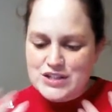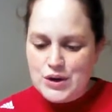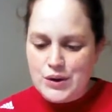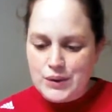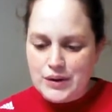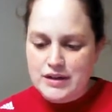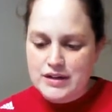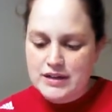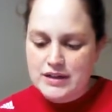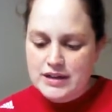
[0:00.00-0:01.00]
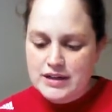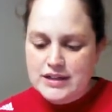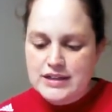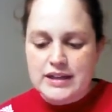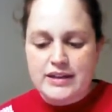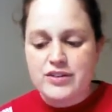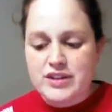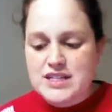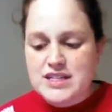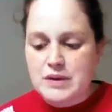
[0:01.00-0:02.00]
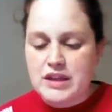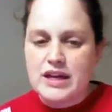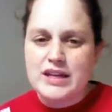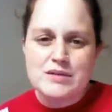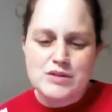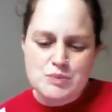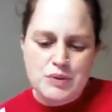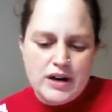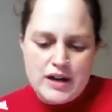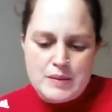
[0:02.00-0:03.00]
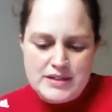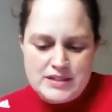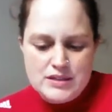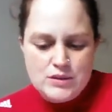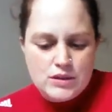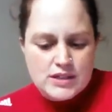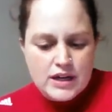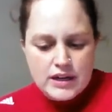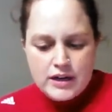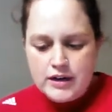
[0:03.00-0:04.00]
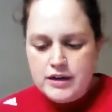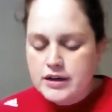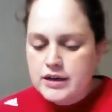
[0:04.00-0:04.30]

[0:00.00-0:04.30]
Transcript: so, like for this month, I didn't put any business goals on here,